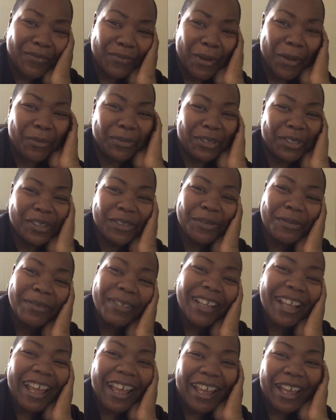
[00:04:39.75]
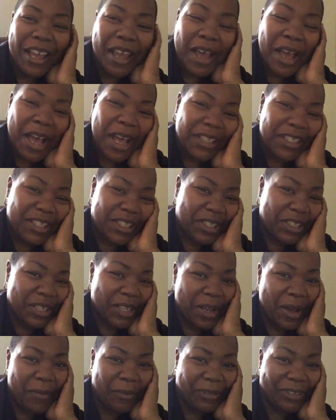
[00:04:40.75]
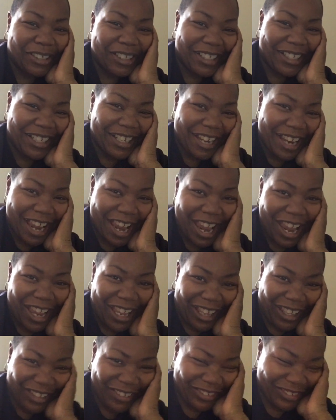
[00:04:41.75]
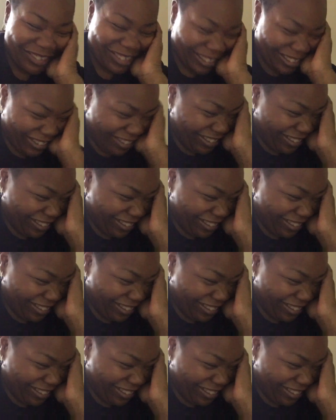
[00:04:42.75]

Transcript: Remember she used to be like, Summer's Eve.